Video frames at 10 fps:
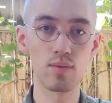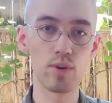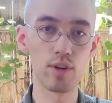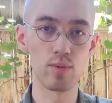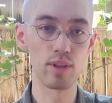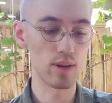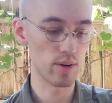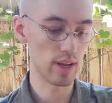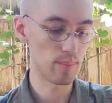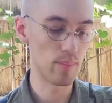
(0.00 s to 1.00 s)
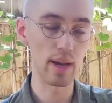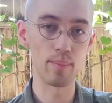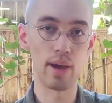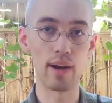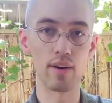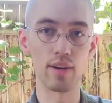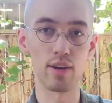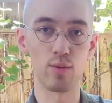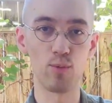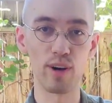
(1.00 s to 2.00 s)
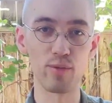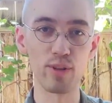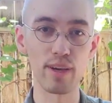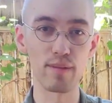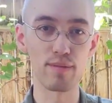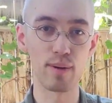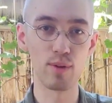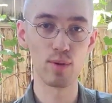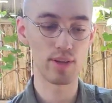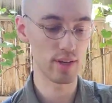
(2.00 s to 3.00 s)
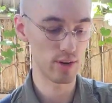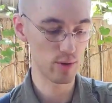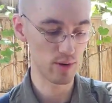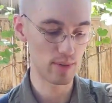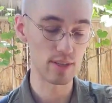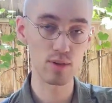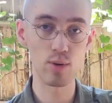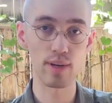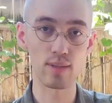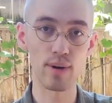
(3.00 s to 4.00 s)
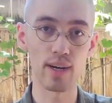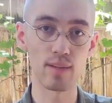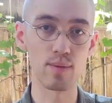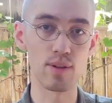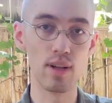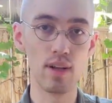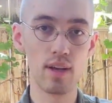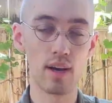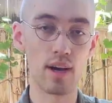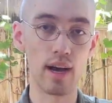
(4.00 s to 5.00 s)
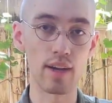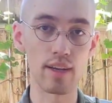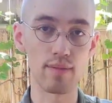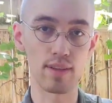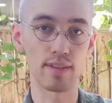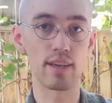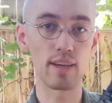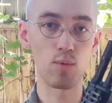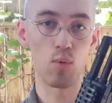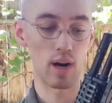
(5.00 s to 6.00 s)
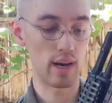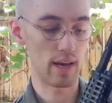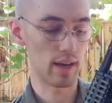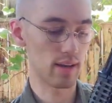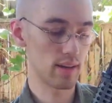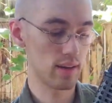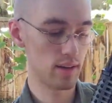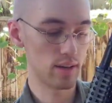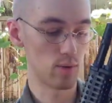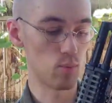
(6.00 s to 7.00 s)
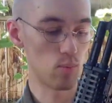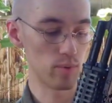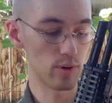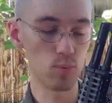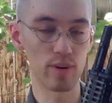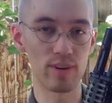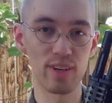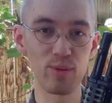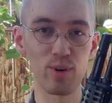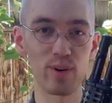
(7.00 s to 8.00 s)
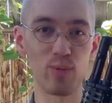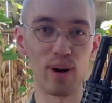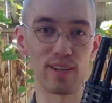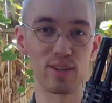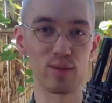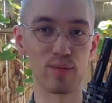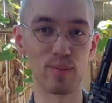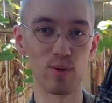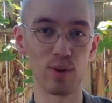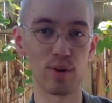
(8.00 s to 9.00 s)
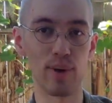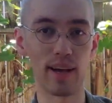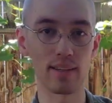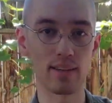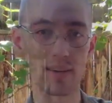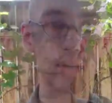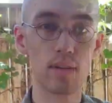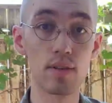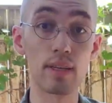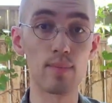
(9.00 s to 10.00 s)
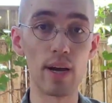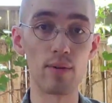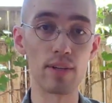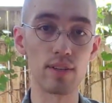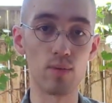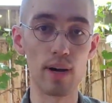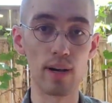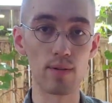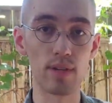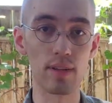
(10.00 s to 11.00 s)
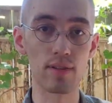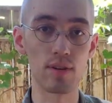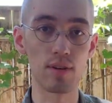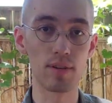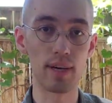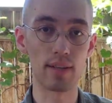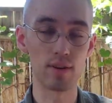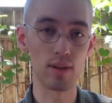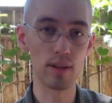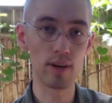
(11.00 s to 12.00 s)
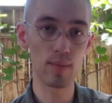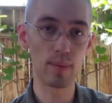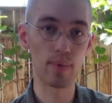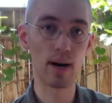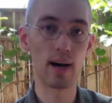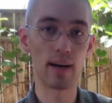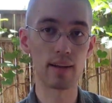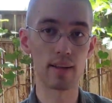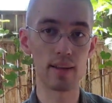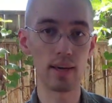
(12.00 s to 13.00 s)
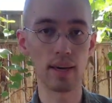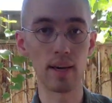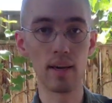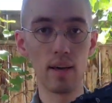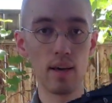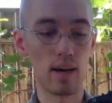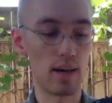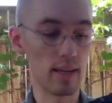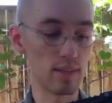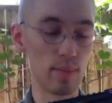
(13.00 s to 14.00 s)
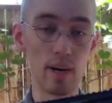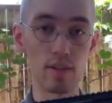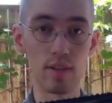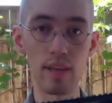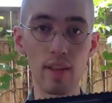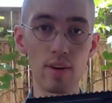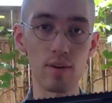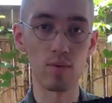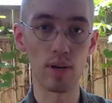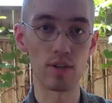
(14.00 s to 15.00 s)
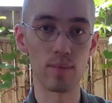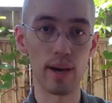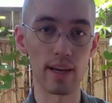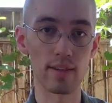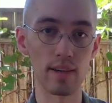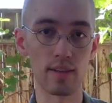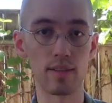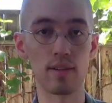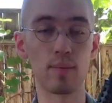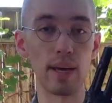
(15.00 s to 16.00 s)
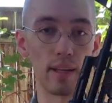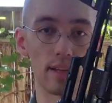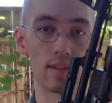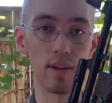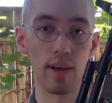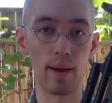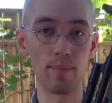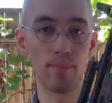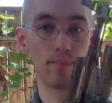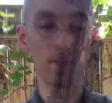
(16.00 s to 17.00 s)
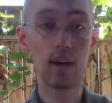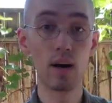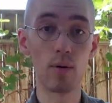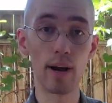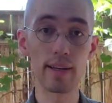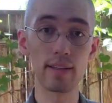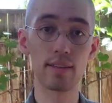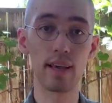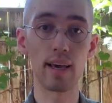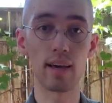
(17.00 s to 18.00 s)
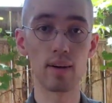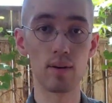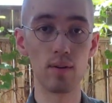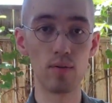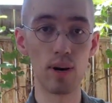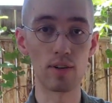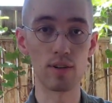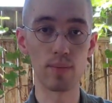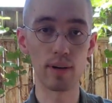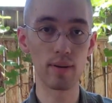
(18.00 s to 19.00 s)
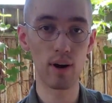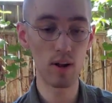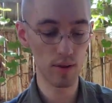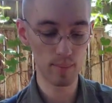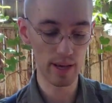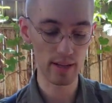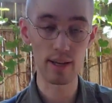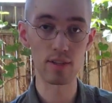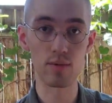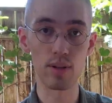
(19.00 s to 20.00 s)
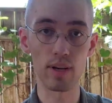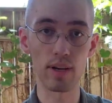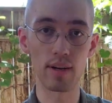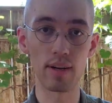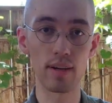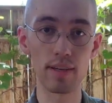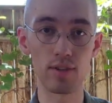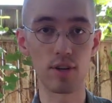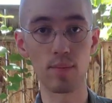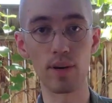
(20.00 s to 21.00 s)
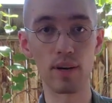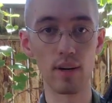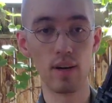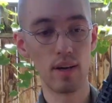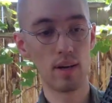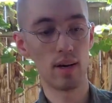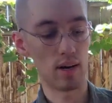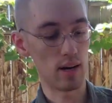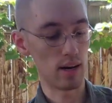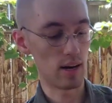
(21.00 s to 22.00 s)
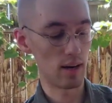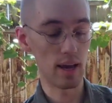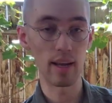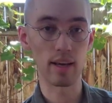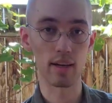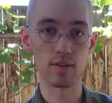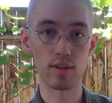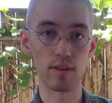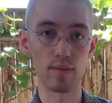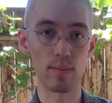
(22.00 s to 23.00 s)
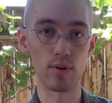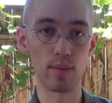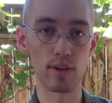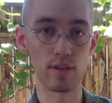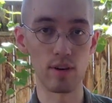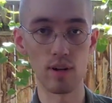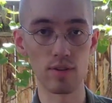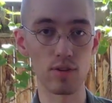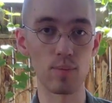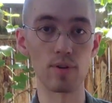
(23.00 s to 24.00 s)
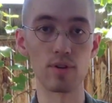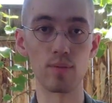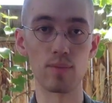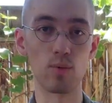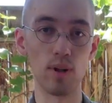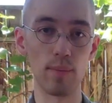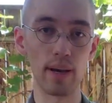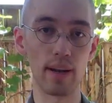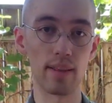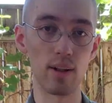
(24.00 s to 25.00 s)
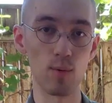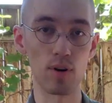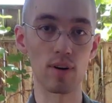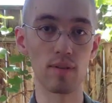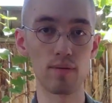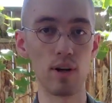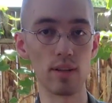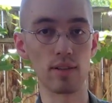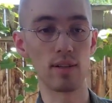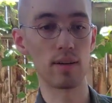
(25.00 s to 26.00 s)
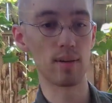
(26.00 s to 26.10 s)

when you're reloading it might matter and you don't want to really fumble with it, you know, you want to be as quick as possible, I could definitely see why you wouldn't want to fumble with your magazine. So that's my reason why I would say the Circle 10s are a little bit behind the Izmash and the other Russian magazines, the Bakelites and all that. Oh, and I did say Russian, but all of the Bakelites are really good. East German, any country they're from, pretty much, they're all super, super well made and they'll work flawlessly.